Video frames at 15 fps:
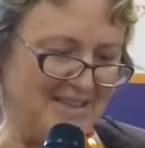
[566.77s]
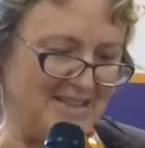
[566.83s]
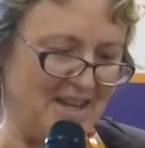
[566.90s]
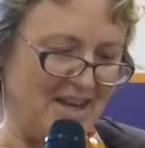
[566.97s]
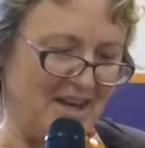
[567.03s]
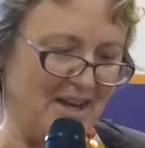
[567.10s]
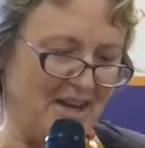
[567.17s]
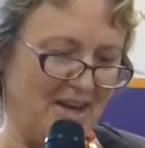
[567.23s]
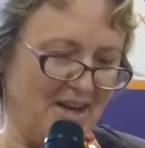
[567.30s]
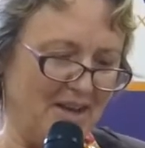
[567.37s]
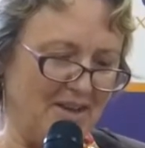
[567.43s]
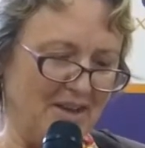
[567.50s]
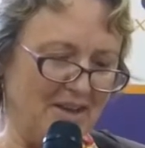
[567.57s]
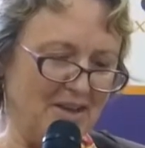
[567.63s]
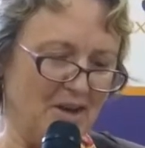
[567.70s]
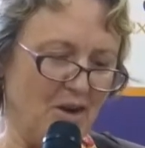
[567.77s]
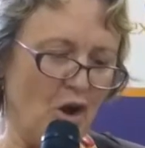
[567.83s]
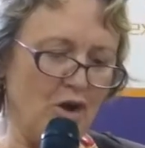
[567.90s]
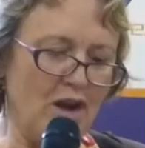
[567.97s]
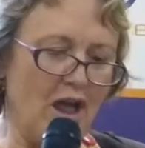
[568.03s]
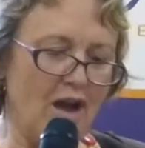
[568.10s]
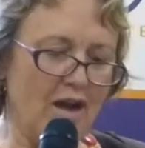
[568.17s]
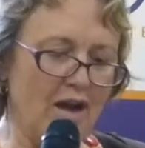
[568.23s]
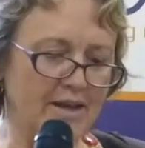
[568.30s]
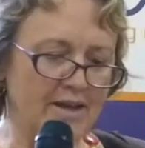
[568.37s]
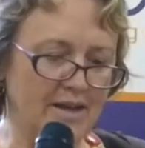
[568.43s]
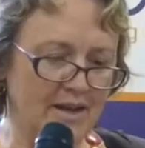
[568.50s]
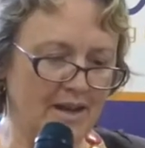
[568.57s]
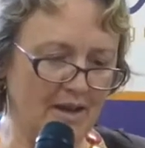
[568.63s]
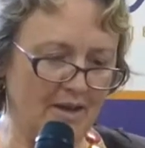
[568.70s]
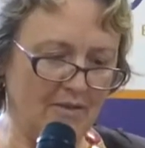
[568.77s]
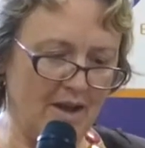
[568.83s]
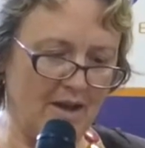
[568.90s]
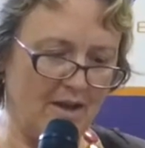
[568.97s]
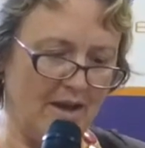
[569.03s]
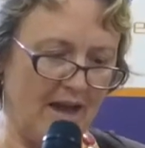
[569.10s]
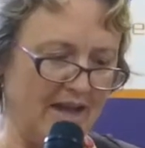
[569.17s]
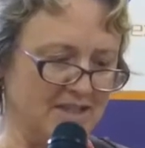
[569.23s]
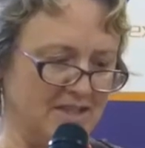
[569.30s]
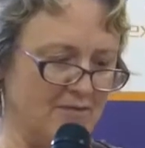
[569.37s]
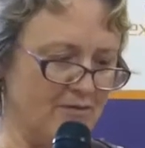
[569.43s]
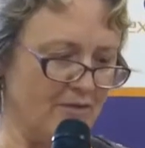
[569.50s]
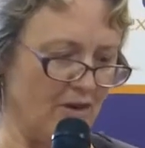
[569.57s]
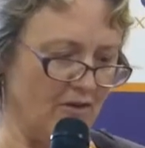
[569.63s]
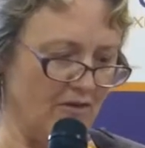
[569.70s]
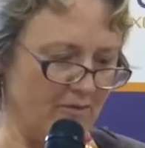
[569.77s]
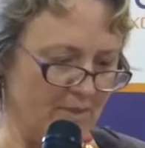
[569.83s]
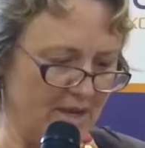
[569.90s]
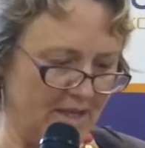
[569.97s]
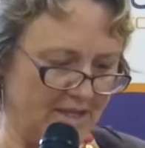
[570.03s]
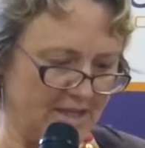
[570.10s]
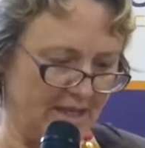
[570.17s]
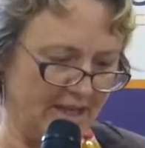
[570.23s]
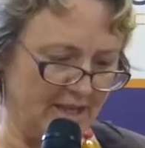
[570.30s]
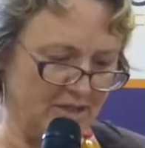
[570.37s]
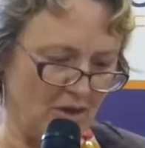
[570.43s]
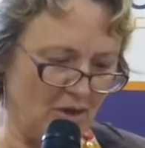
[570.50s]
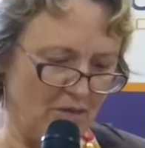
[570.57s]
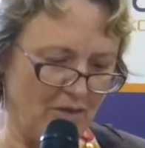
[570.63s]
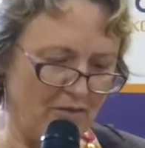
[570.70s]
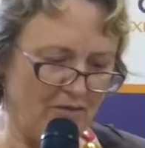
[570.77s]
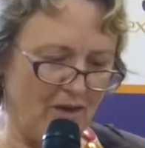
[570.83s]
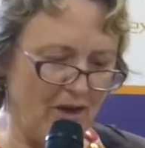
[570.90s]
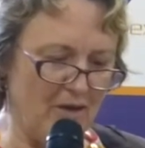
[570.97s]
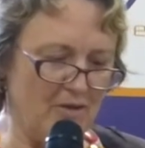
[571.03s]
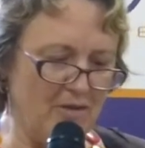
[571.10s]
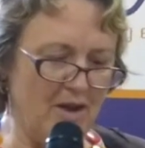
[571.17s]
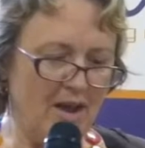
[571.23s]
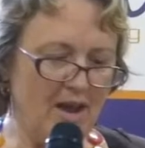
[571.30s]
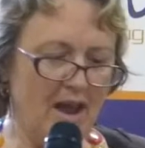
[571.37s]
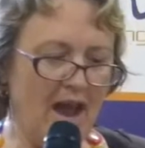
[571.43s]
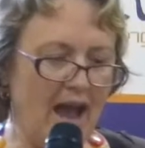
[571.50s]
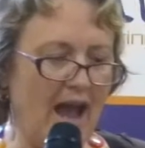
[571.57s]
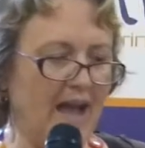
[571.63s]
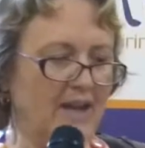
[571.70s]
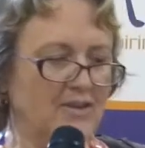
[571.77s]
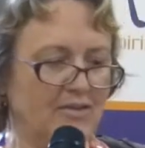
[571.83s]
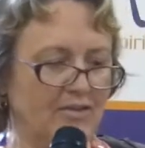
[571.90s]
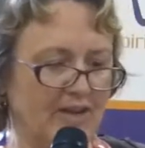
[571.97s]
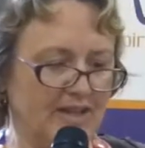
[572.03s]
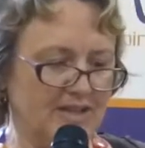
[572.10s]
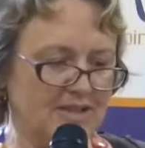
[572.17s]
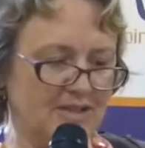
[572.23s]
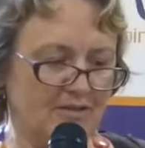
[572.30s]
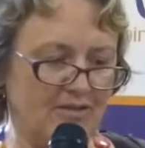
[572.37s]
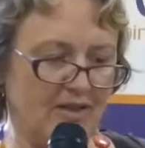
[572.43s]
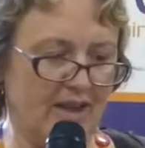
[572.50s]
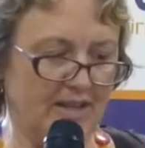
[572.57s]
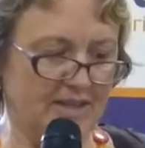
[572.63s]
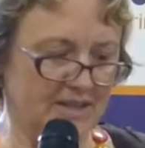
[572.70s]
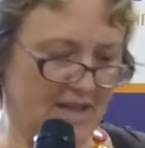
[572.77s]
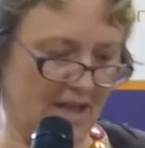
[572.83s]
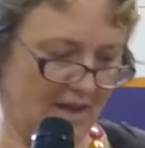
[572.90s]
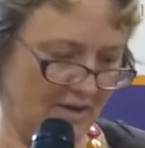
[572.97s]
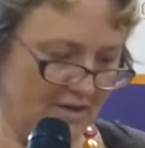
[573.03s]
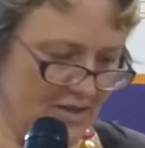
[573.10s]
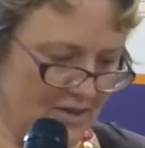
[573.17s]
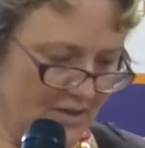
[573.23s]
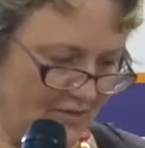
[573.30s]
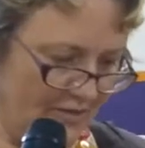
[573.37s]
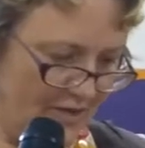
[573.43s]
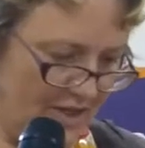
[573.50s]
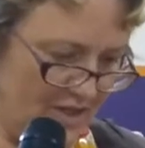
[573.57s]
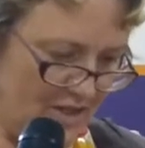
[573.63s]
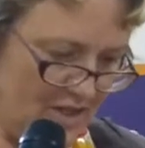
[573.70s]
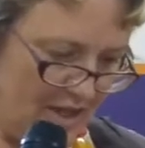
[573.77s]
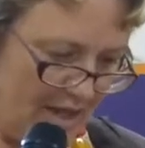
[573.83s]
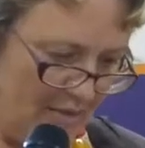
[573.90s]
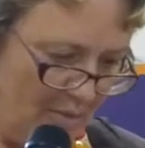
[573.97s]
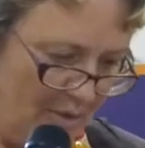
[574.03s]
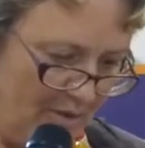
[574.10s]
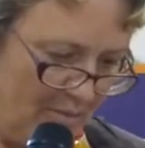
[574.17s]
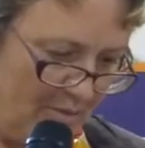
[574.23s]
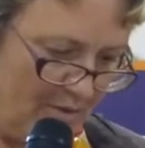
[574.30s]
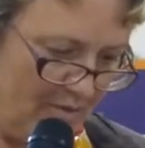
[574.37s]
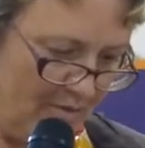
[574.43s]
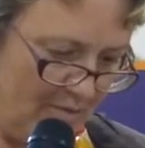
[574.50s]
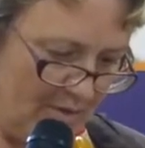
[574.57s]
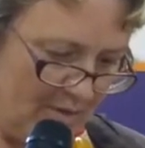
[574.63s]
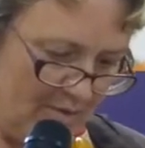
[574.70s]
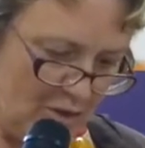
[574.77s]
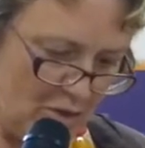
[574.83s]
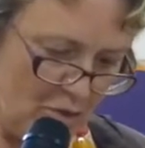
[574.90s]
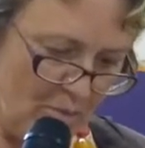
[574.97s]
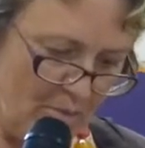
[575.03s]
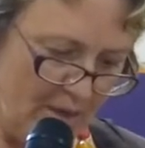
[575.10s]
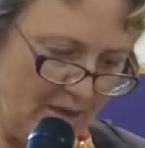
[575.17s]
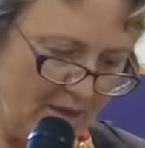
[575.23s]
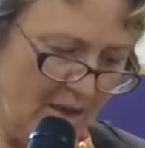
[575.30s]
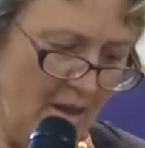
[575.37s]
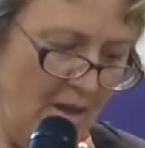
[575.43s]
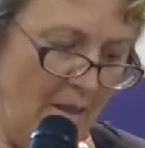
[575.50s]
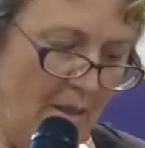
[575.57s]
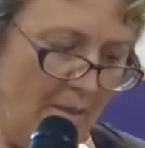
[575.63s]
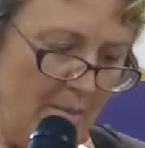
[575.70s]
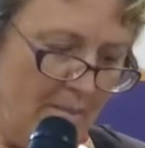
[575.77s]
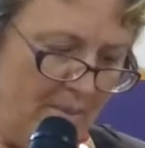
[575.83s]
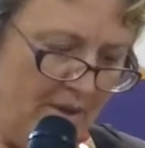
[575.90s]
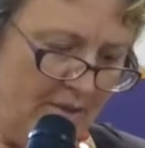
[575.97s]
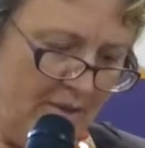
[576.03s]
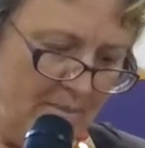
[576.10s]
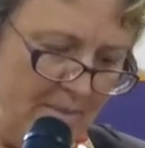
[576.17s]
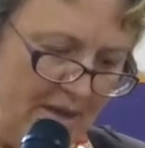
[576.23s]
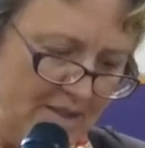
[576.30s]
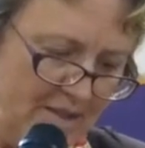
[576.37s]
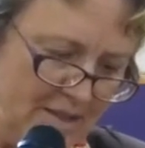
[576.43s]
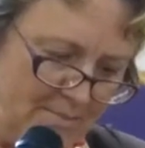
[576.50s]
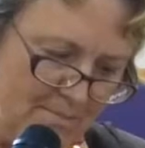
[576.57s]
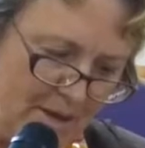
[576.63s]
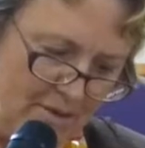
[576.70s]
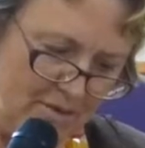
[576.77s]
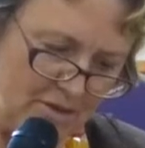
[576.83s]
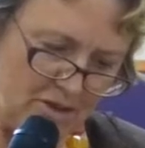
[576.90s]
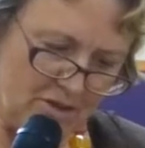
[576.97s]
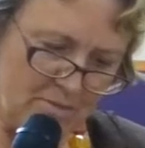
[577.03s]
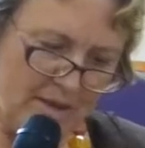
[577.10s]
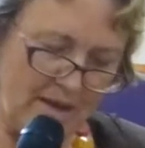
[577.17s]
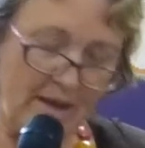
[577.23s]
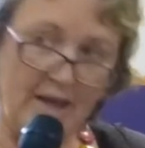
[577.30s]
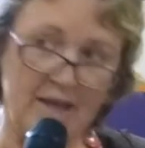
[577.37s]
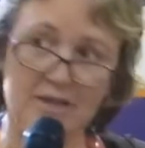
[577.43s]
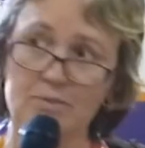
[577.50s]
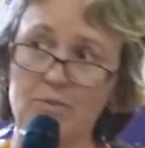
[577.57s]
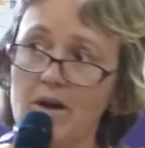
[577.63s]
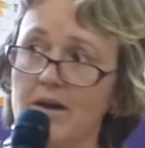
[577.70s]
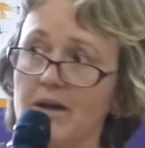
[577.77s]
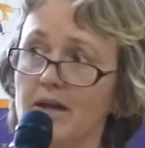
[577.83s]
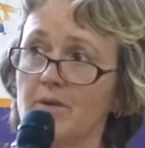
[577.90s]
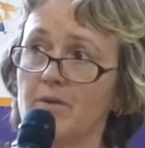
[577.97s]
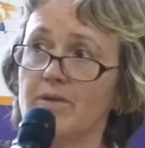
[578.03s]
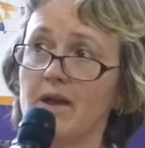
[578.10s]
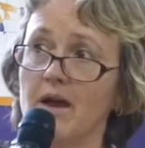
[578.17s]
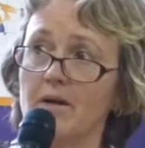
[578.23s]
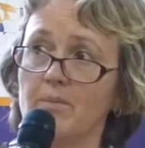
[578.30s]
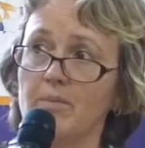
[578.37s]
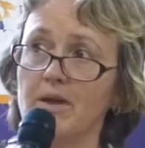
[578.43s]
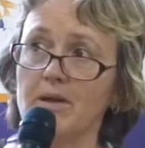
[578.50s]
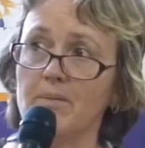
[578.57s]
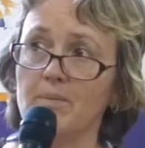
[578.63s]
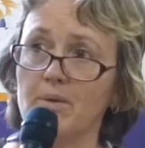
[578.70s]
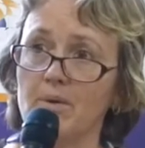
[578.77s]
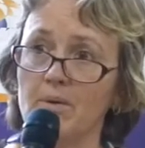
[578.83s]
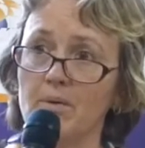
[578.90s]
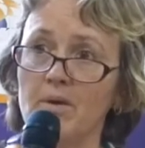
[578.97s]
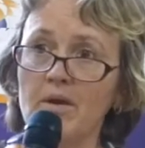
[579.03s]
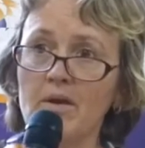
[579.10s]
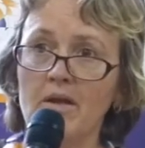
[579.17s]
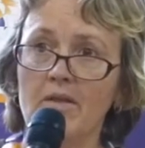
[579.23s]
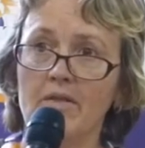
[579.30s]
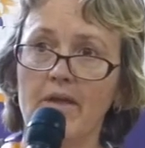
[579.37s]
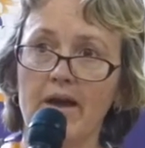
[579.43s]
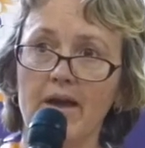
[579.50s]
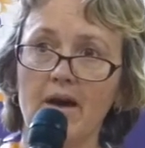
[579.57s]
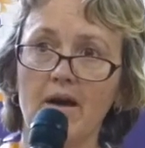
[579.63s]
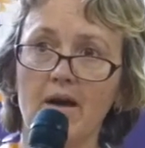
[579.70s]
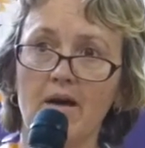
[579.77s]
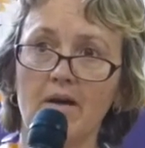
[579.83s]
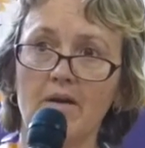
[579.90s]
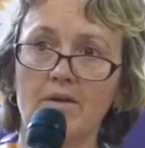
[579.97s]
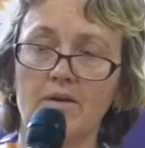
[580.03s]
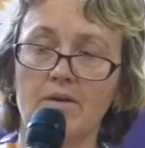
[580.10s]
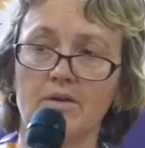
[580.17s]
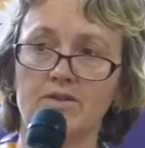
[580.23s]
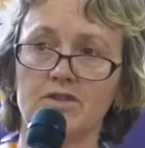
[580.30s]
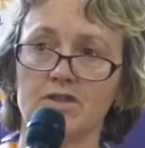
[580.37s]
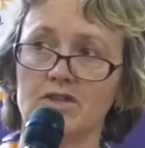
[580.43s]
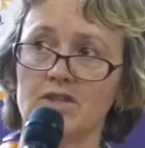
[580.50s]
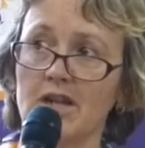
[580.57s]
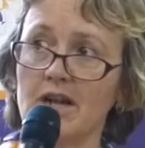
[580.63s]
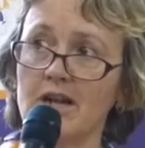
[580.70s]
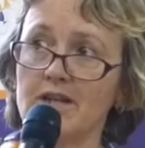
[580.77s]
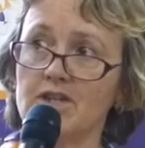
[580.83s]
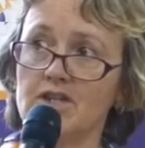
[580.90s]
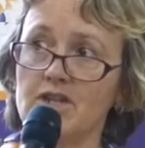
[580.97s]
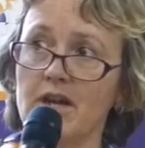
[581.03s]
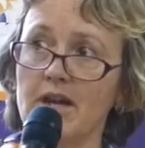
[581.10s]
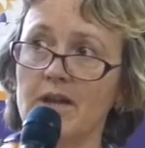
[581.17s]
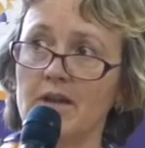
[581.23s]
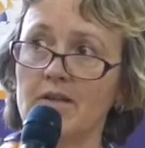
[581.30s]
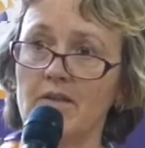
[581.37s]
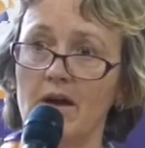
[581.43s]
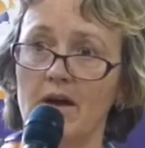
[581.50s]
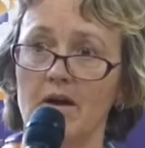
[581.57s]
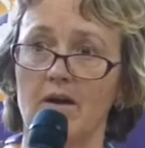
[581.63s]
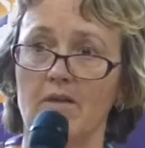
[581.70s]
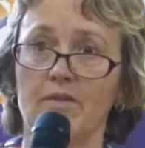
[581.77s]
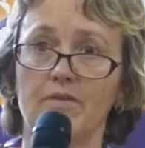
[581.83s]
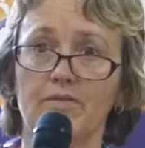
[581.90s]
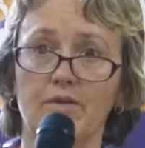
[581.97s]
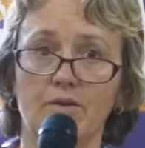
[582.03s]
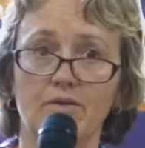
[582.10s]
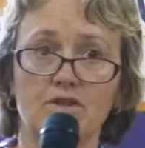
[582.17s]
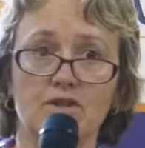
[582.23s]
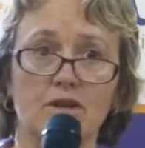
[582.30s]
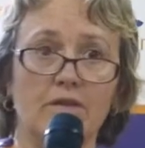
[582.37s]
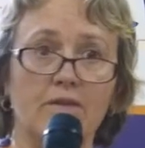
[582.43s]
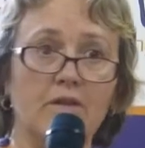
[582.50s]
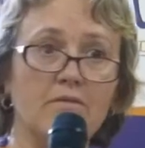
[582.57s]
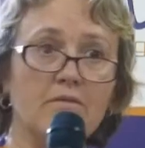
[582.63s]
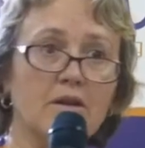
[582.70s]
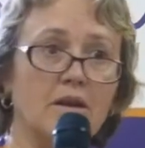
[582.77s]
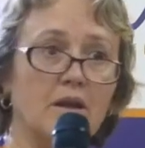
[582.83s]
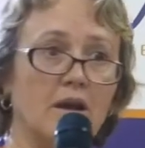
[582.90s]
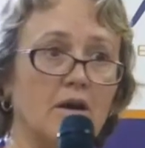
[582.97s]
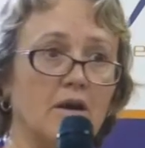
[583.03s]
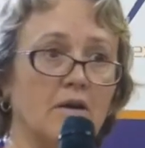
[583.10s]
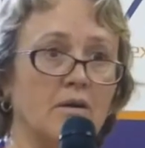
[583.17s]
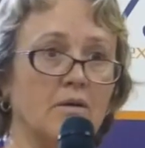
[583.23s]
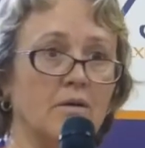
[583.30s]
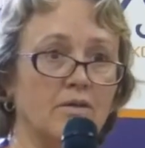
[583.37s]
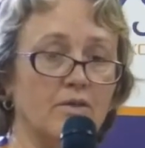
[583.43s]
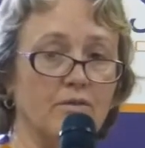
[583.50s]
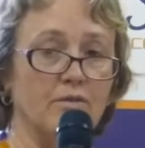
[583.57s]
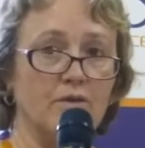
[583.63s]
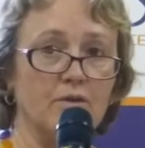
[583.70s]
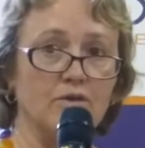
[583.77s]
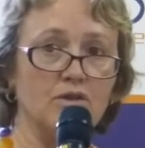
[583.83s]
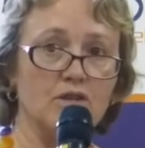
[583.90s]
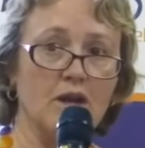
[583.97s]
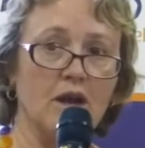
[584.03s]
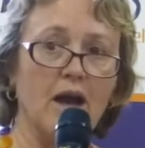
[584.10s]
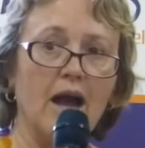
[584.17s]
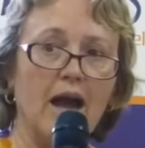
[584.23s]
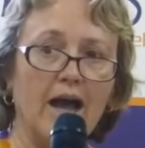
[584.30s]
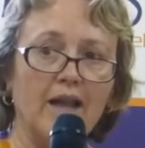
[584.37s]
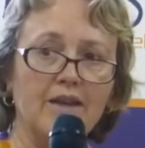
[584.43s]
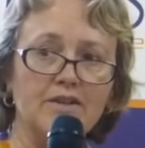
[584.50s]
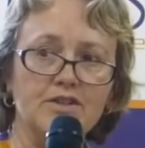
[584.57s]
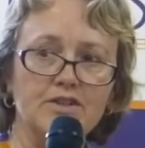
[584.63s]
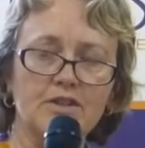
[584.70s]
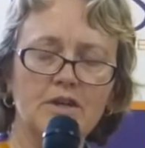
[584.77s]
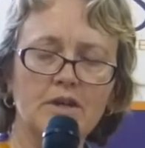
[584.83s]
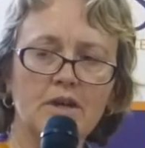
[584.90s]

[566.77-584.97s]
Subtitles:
Okay. You know, online, at involved meetings, on the phone, and face to face. And I'll just finish then with a short bit. The bit that matters most to me is working with young people. They are not just a cliche, the future. They really are the future. And